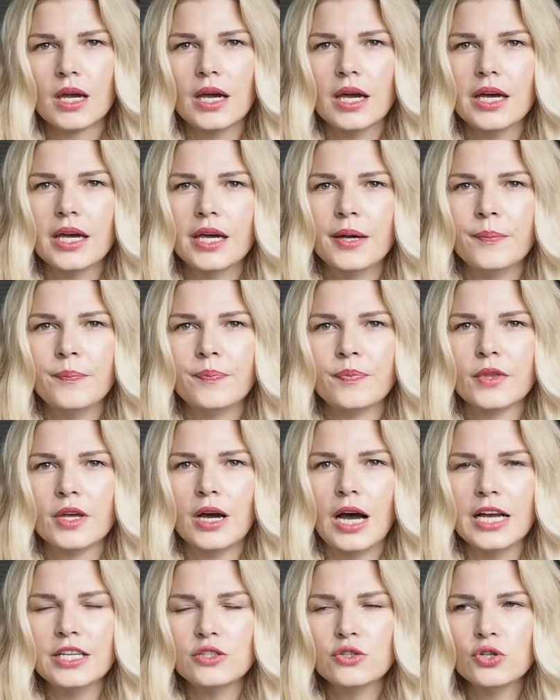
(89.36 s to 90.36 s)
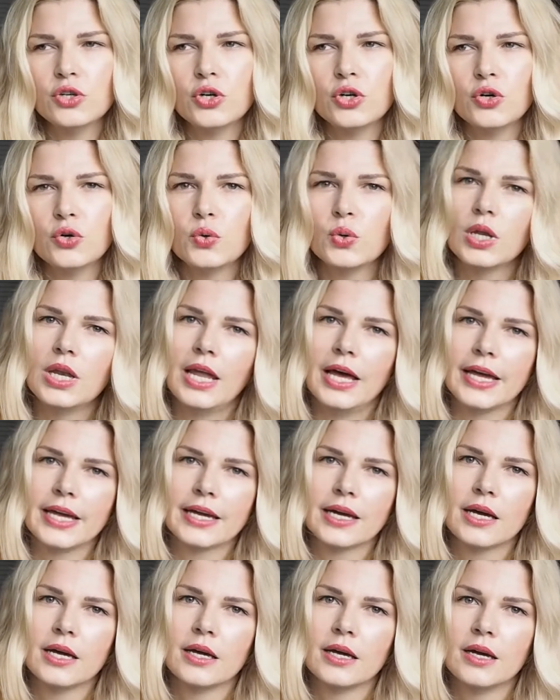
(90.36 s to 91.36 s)
I don't know, like,
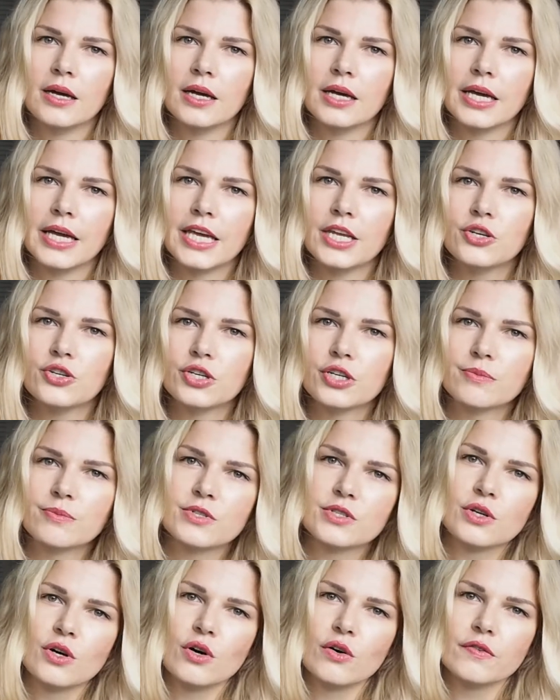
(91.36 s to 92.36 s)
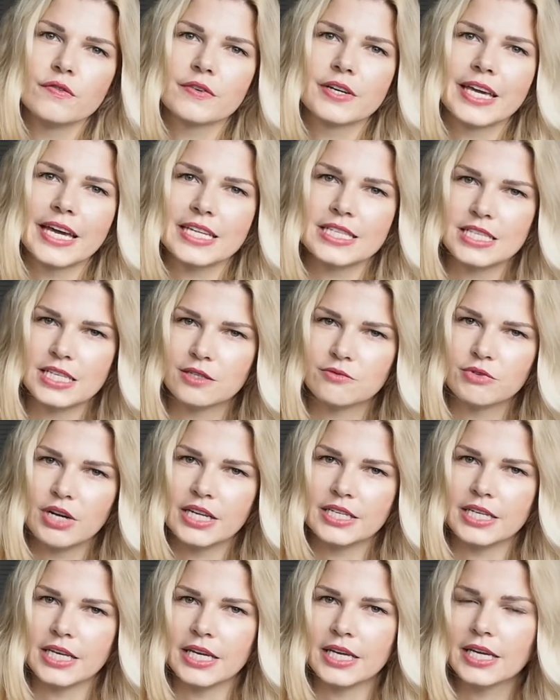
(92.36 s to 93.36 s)
in terms of getting
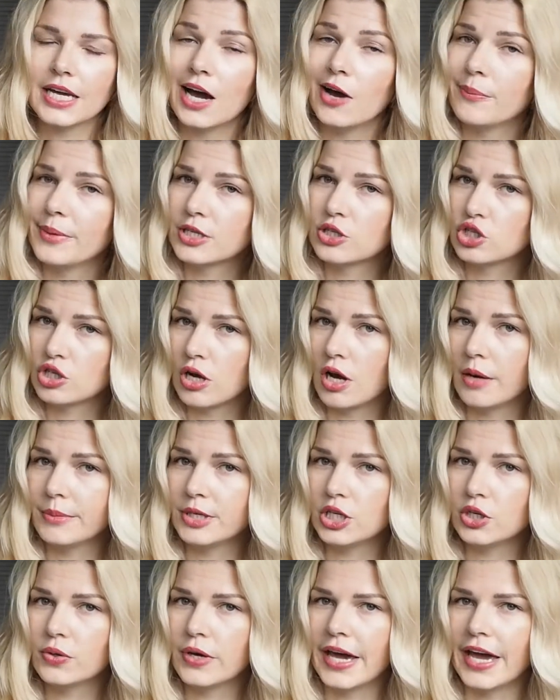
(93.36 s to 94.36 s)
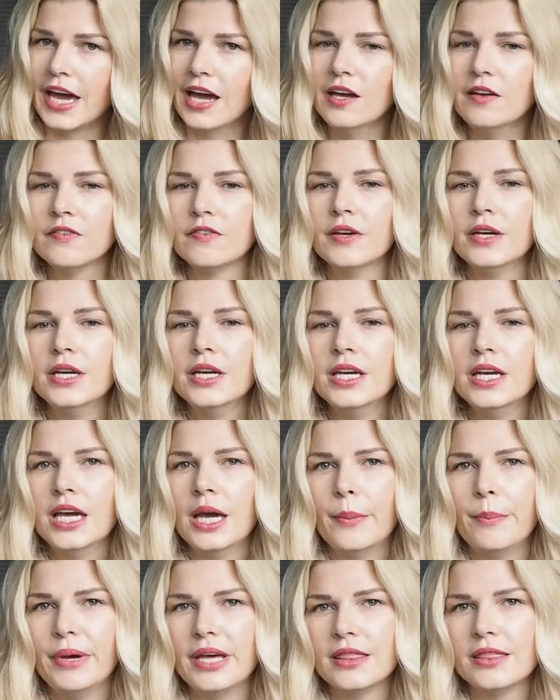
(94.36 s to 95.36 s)
ready, how much time you have,
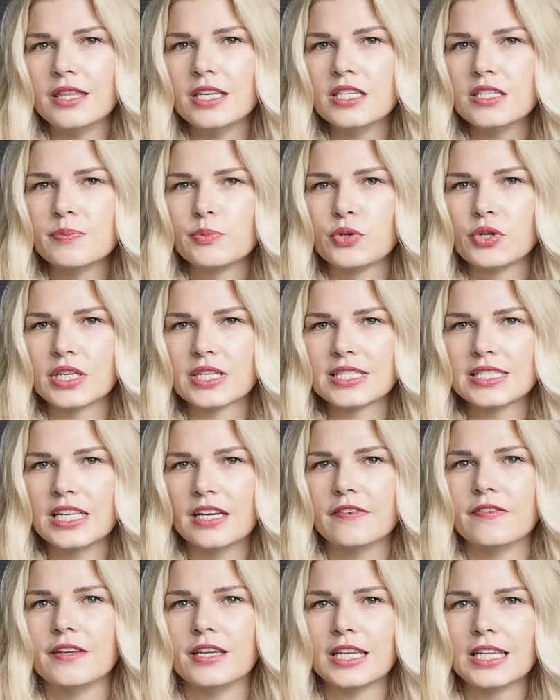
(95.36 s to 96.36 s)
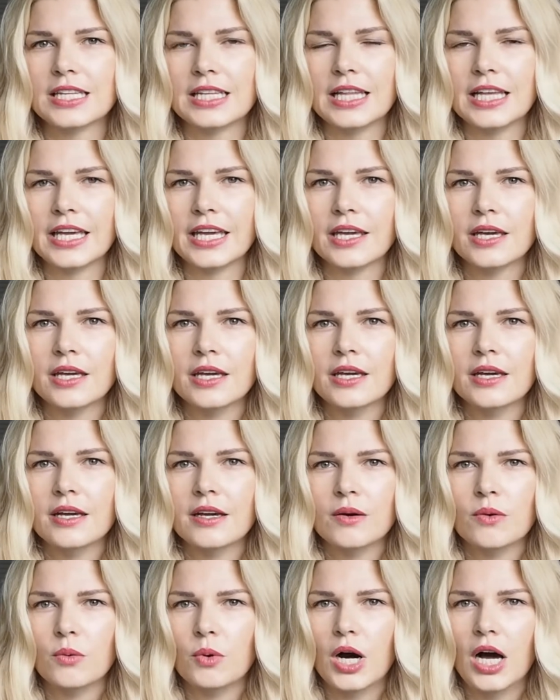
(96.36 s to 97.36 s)
but these products definitely
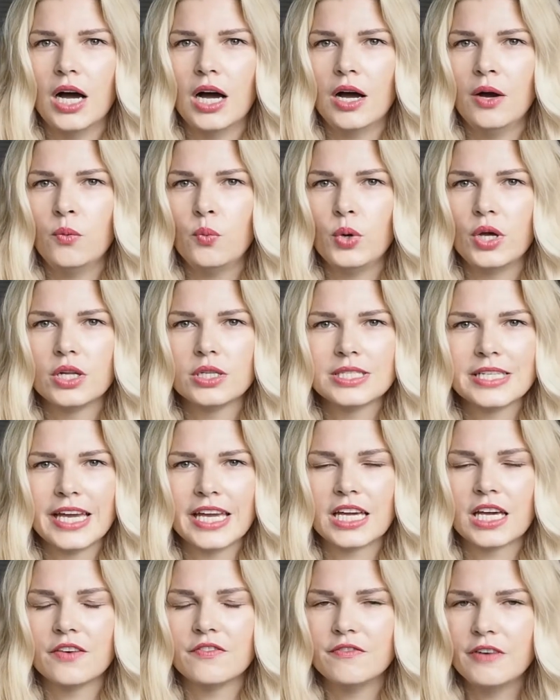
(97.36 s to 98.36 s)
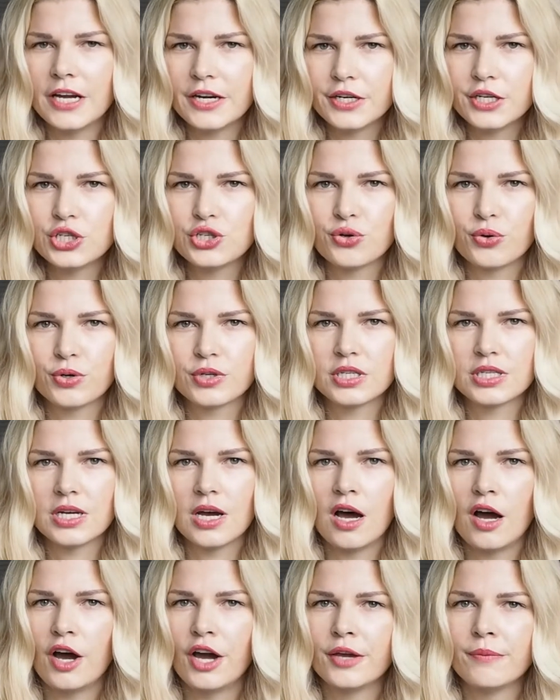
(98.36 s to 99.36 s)
will take a very short
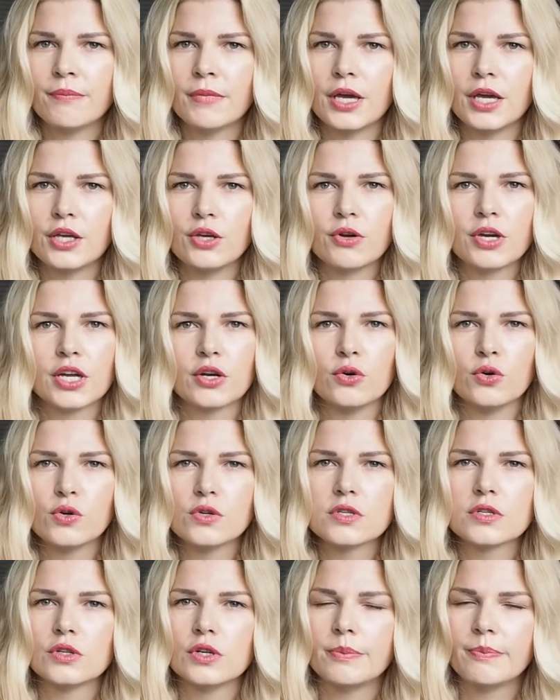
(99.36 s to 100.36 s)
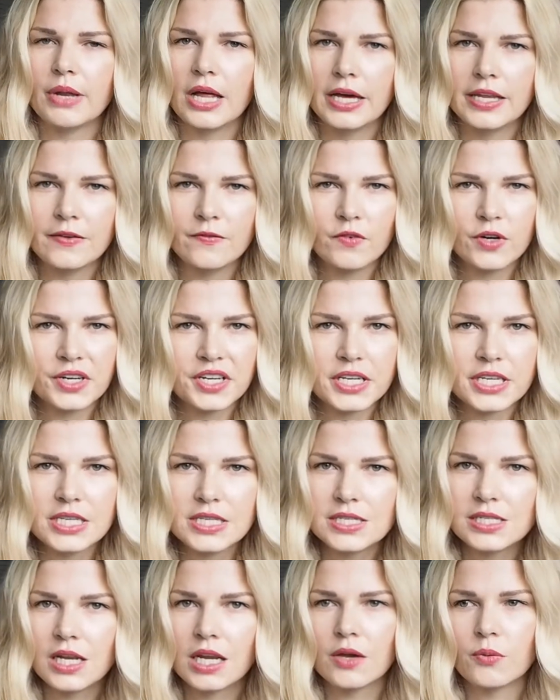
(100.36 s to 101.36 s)
time. You can also apply them very
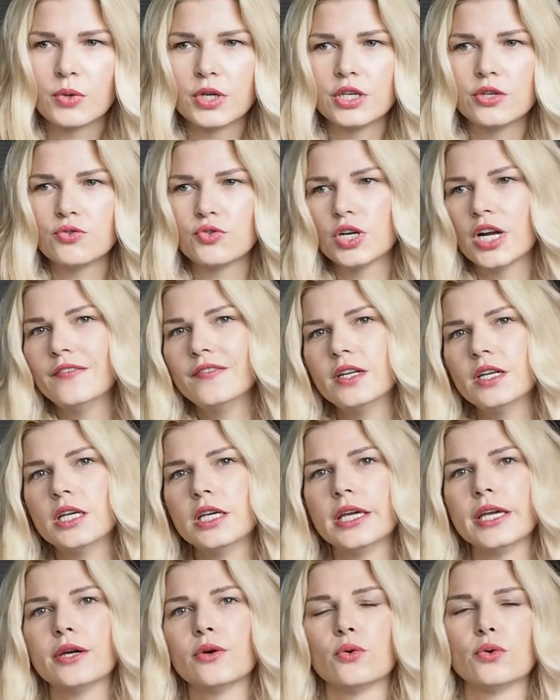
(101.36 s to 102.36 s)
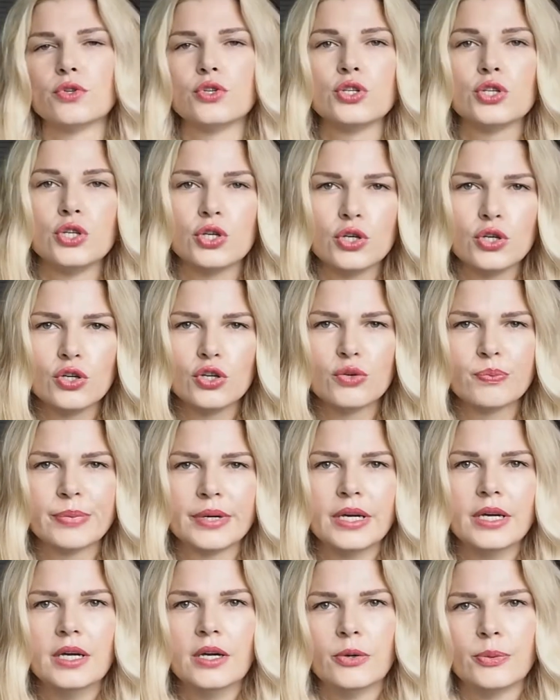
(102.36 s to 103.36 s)
easily when you're traveling, on tube,
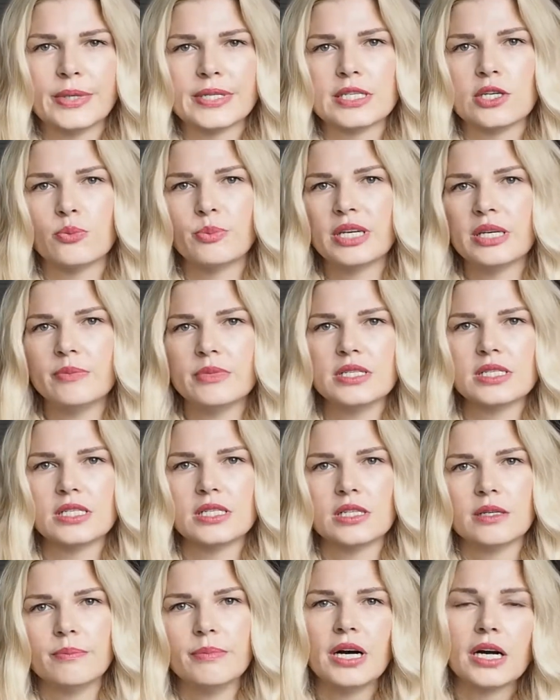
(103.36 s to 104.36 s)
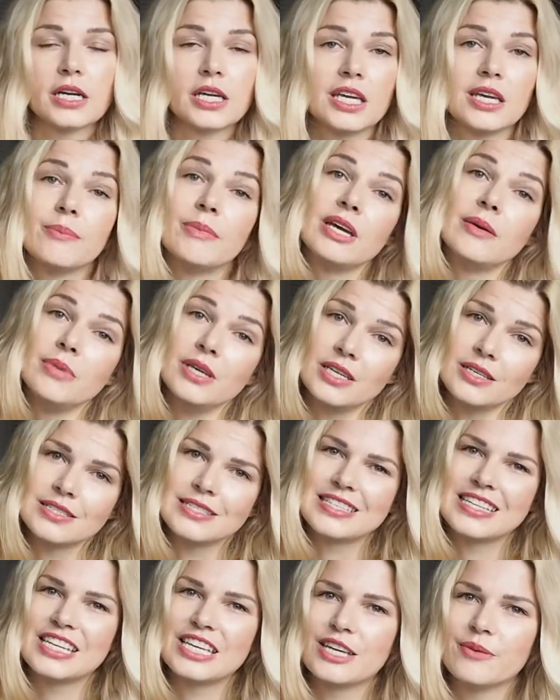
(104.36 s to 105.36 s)
whilst your baby's in the buggy, maybe
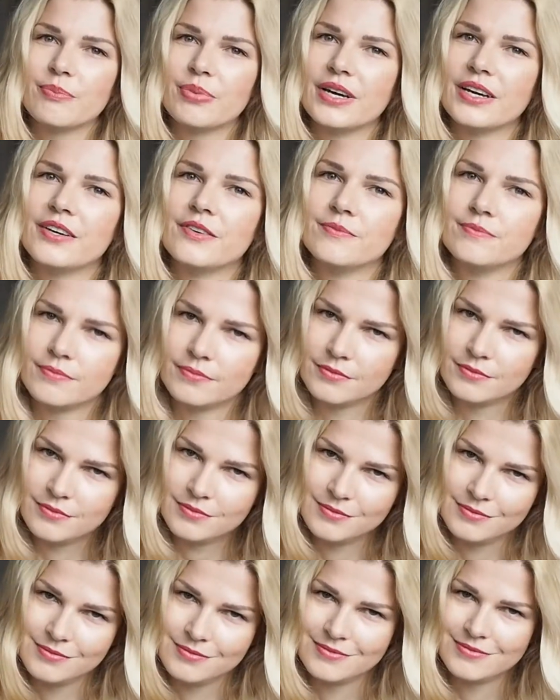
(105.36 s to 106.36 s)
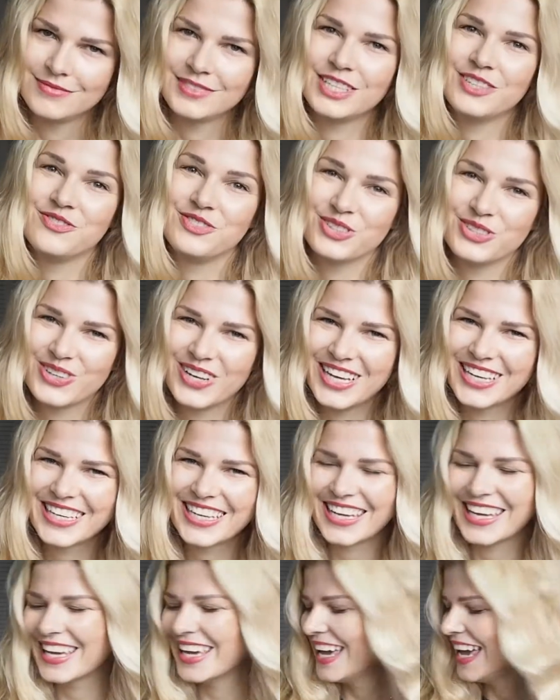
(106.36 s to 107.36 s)
asleep, if you're
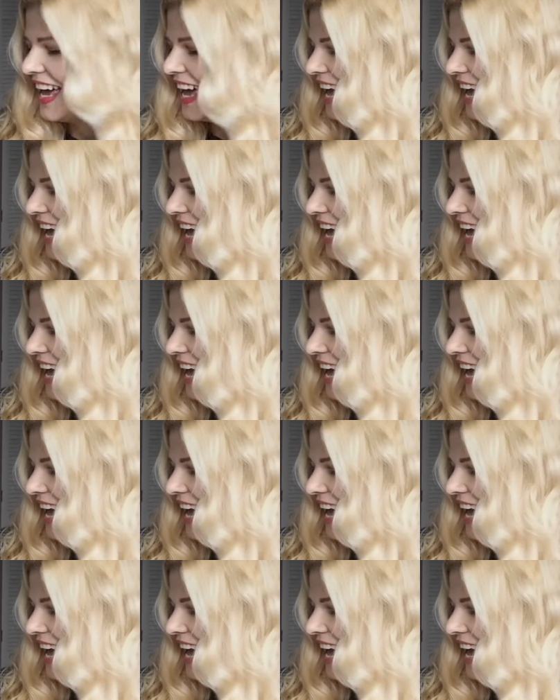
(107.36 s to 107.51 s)
lucky.